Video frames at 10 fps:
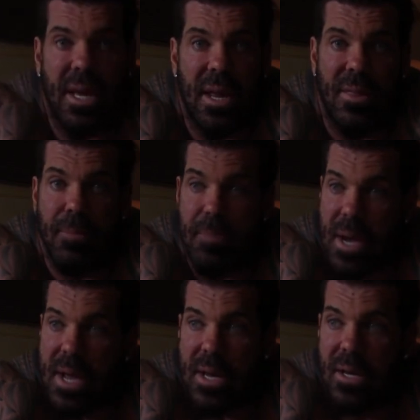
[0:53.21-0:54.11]
And the
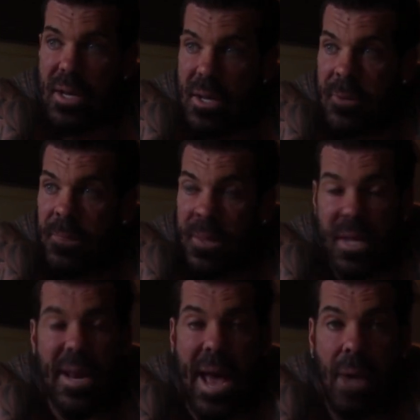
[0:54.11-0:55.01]
mind
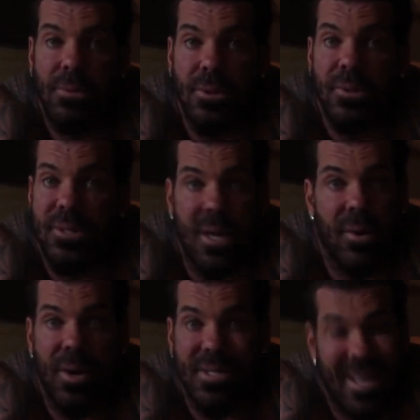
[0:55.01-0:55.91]
can outdo
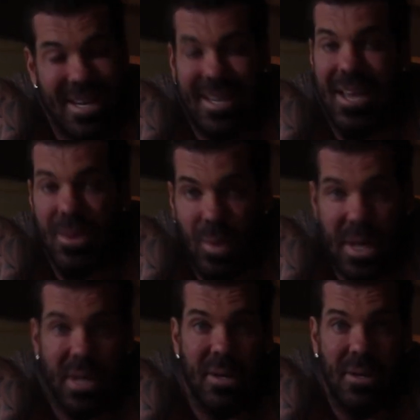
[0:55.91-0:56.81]
steroids any day of the
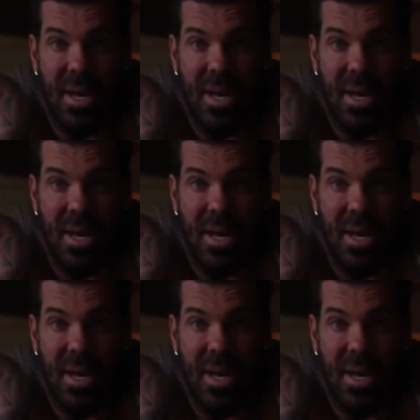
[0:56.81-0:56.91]
week,